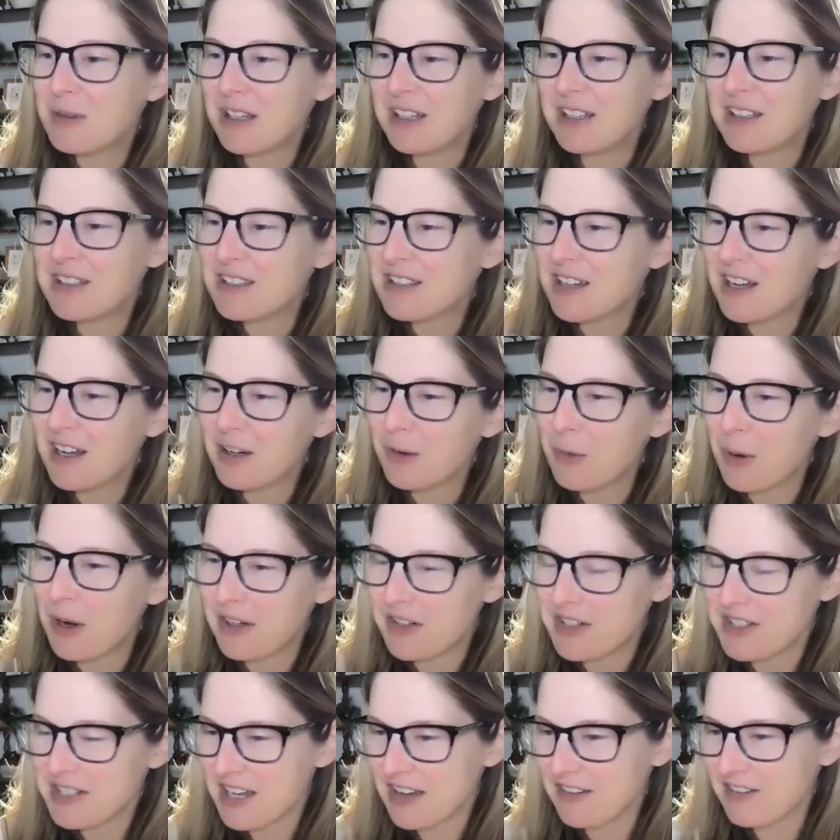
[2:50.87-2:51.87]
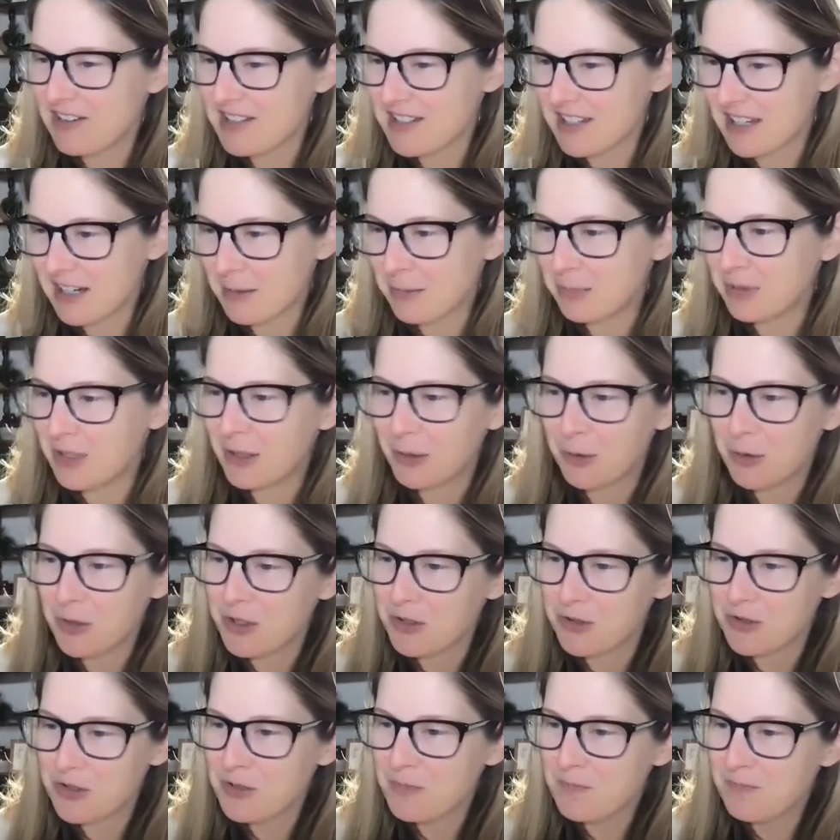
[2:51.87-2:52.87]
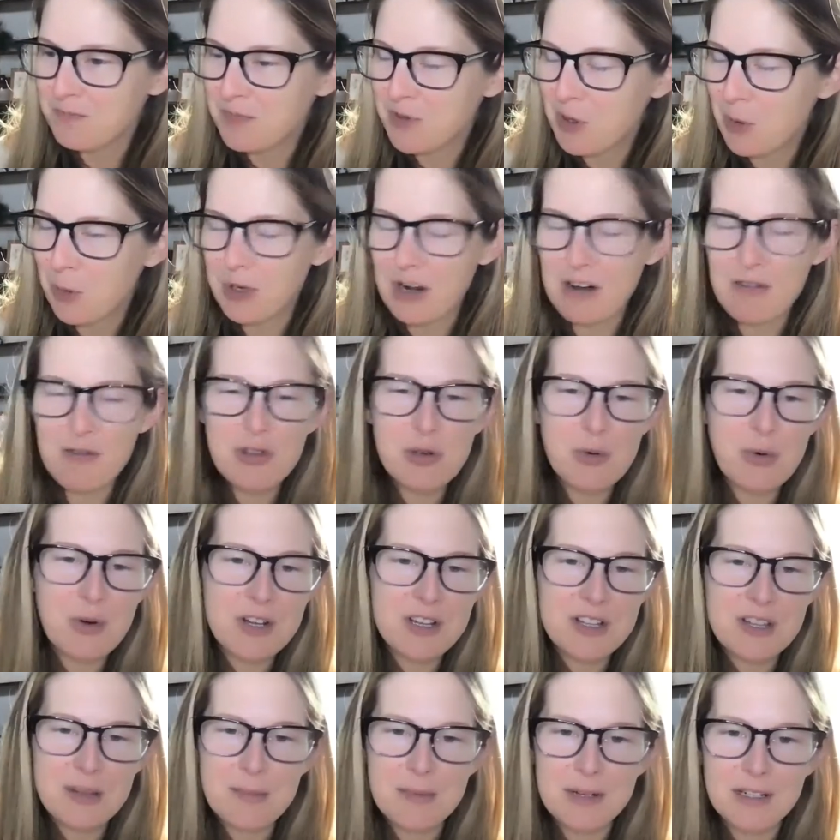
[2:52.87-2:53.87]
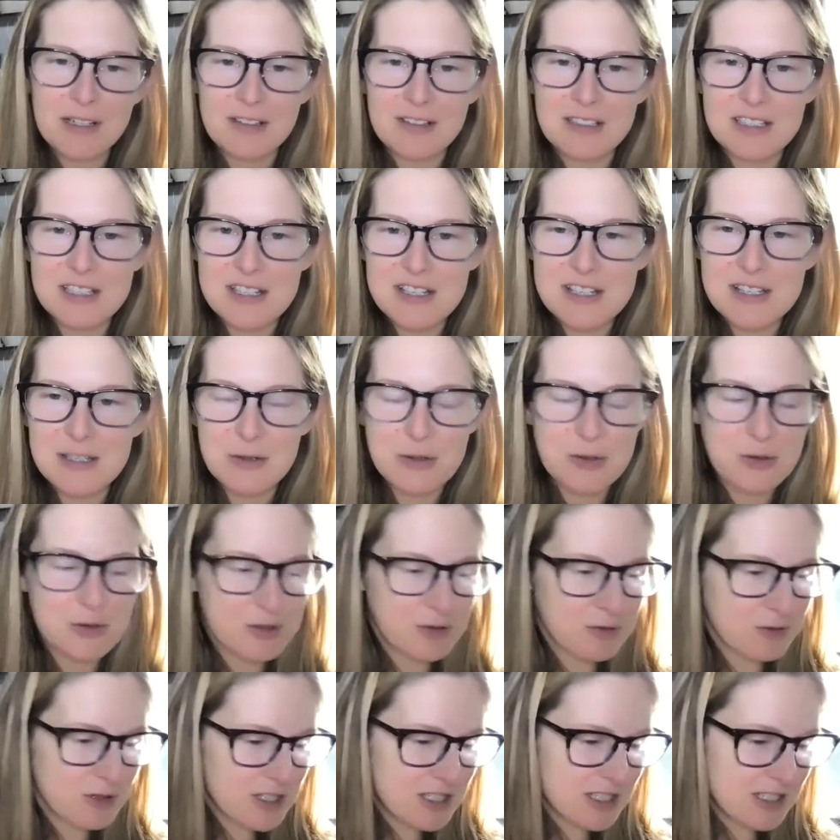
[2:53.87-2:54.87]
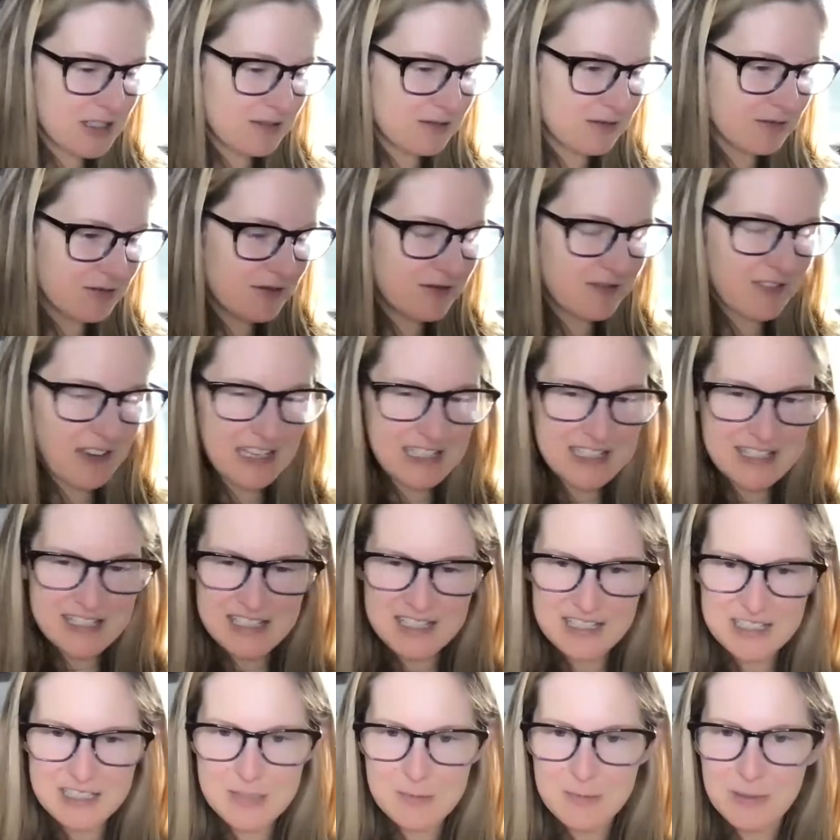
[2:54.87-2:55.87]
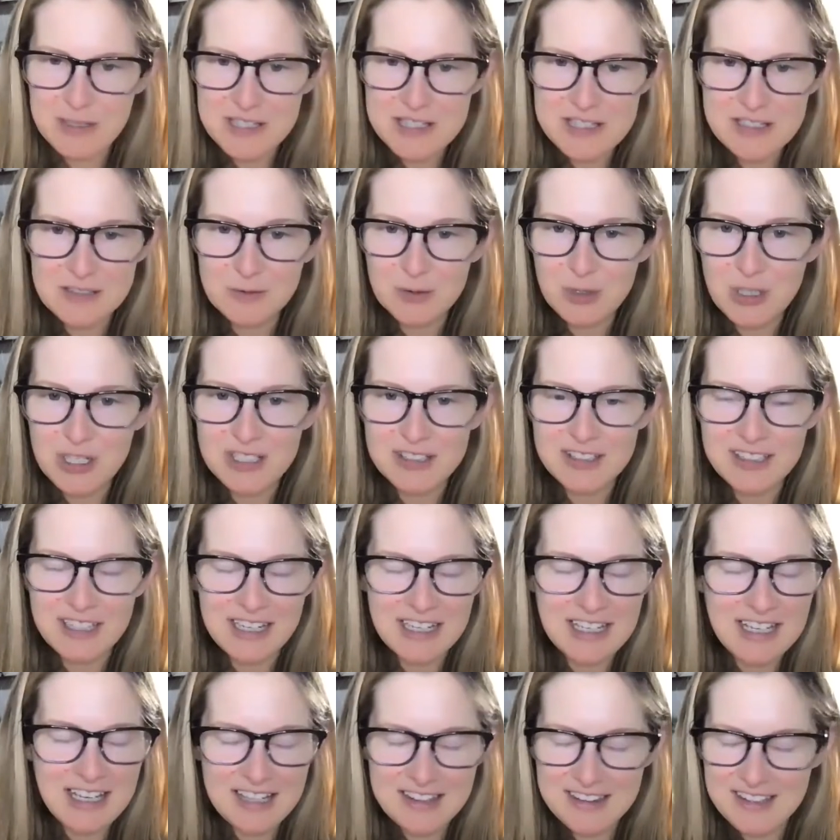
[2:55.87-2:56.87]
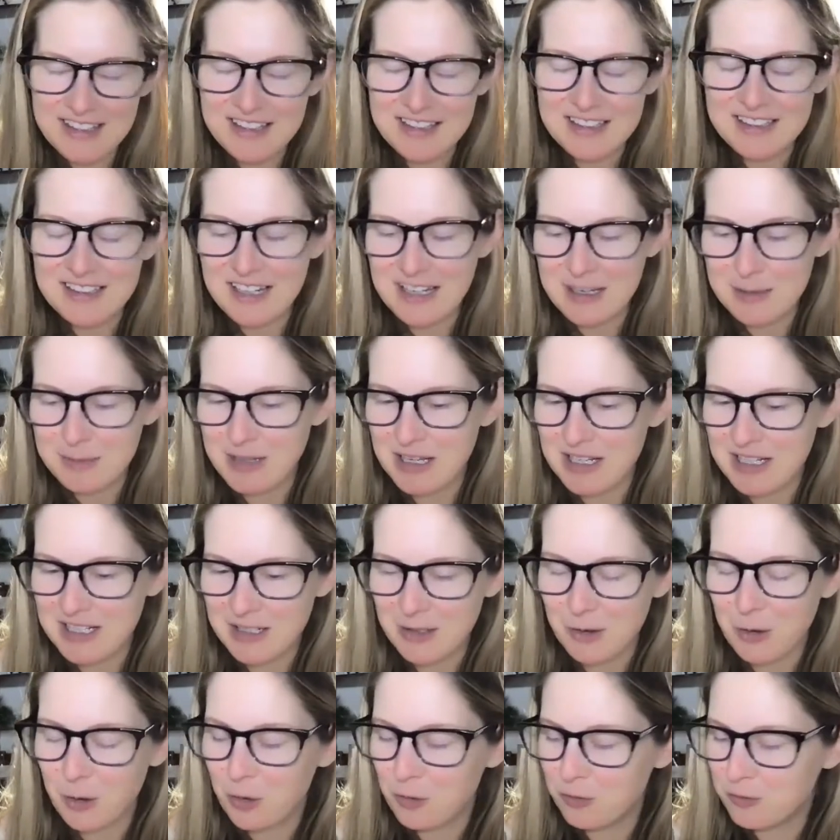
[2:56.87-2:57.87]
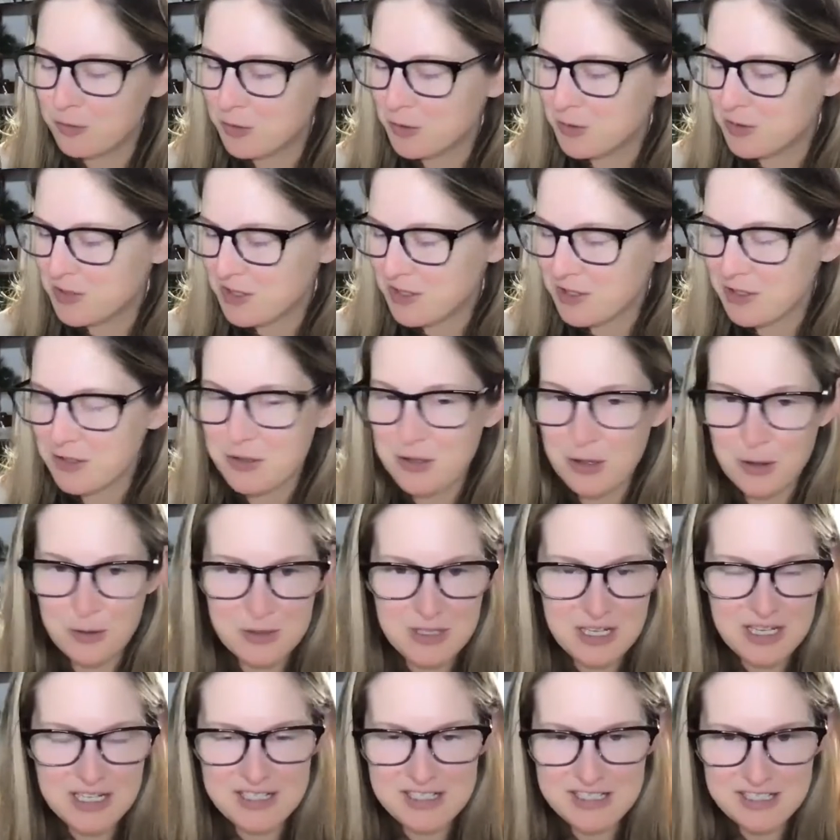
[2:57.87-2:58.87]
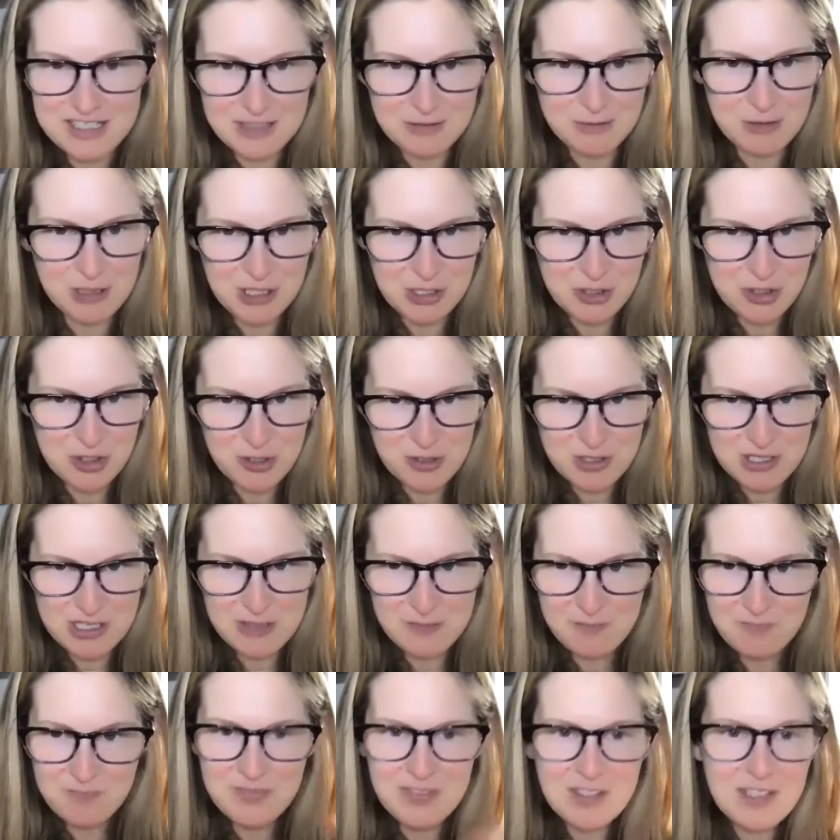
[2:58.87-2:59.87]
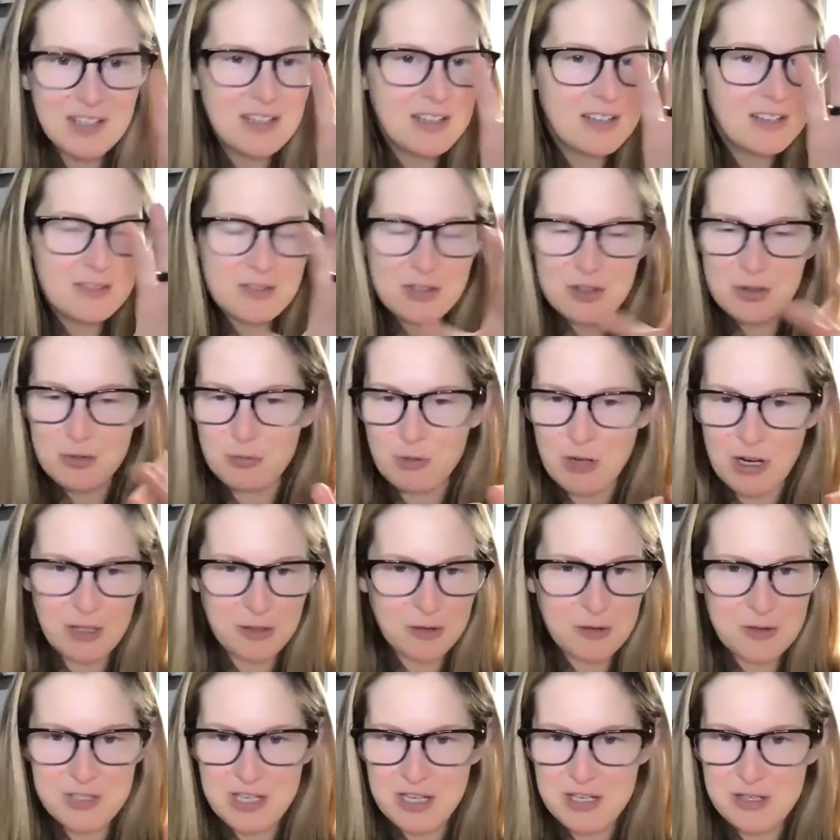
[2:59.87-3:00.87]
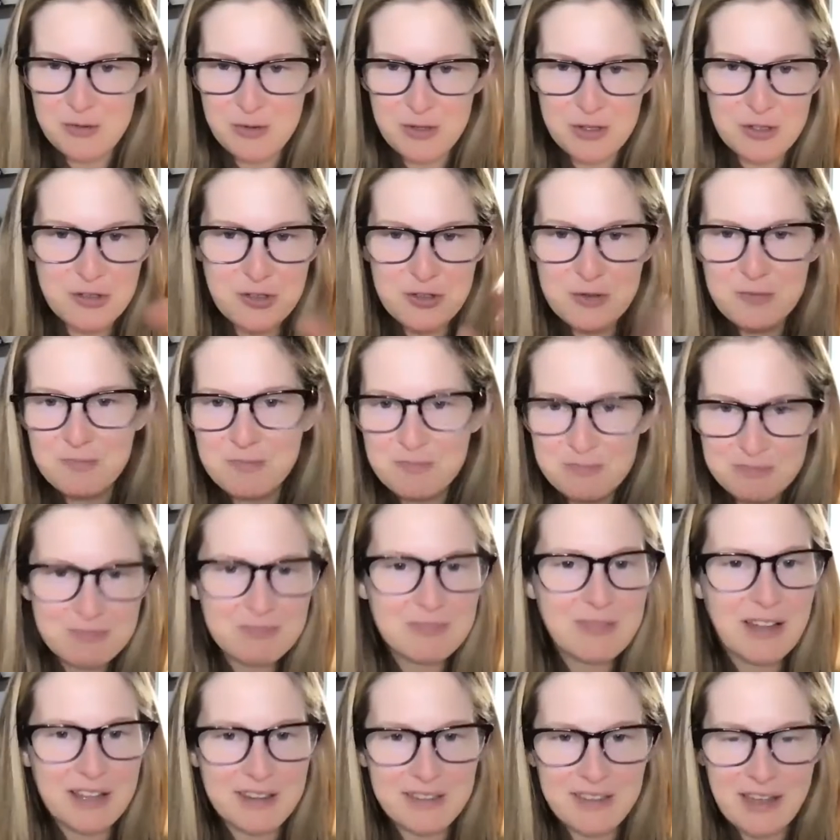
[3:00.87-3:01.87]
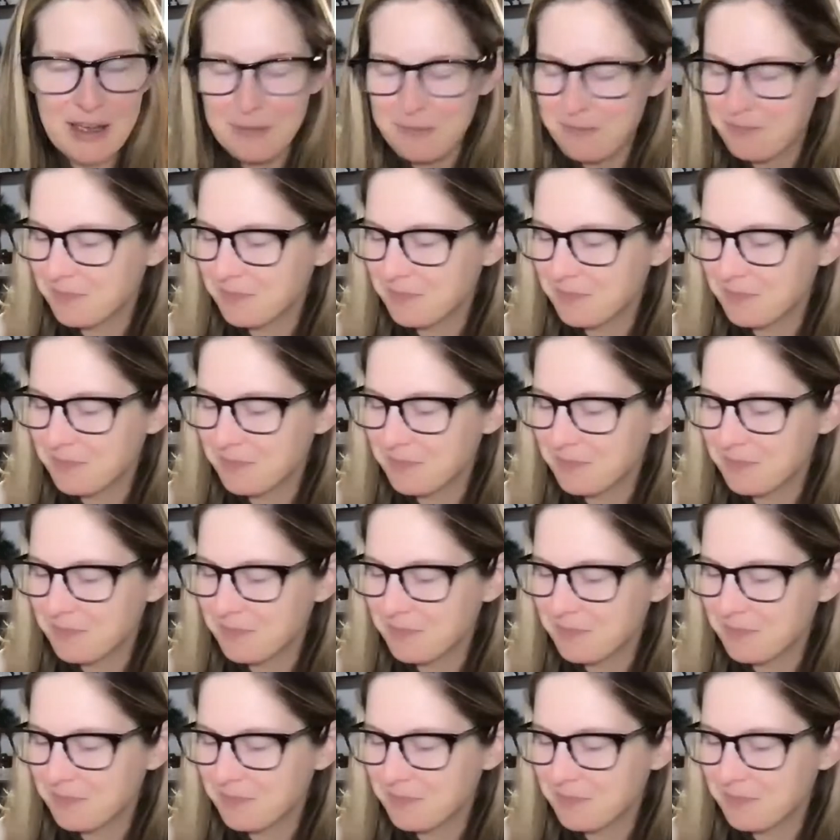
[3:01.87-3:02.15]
It's not quite as heavy as like a blood orange. Whatever the one in the middle is, there's this really fancy, expensive one that I can't think of the name that I get at Whole Foods. It's so tasty and really juicy. Just regular size orange, like that.